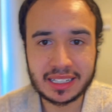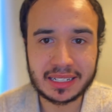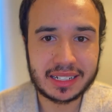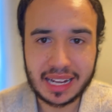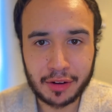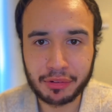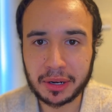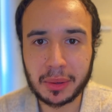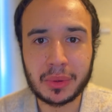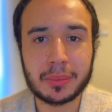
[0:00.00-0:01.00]
and
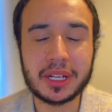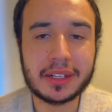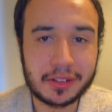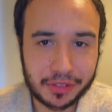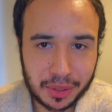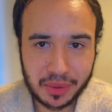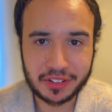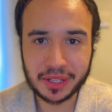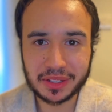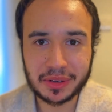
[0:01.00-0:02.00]
Africa would be nothing
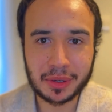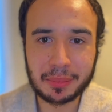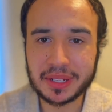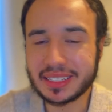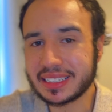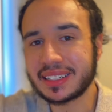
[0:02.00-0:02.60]
without the Europeans,